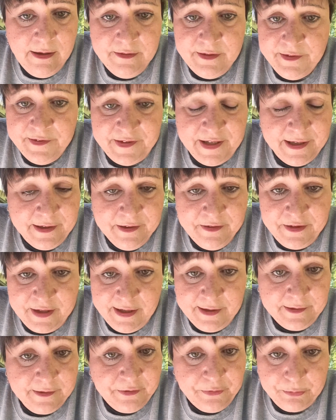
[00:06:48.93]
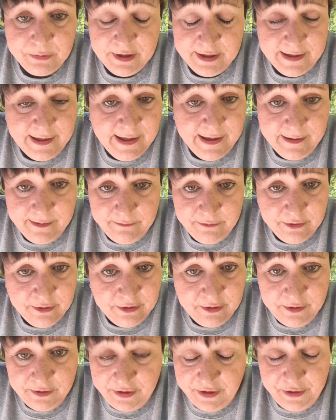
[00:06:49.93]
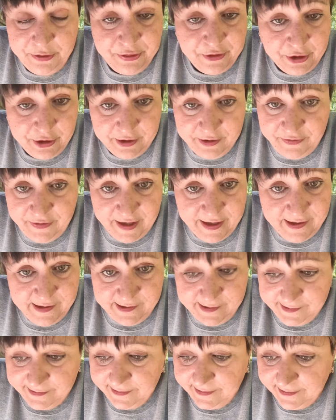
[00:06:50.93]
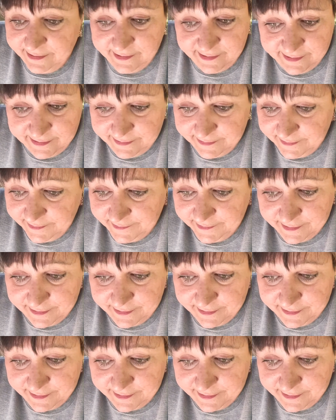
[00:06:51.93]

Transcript: The second thing is whatever. The third thing is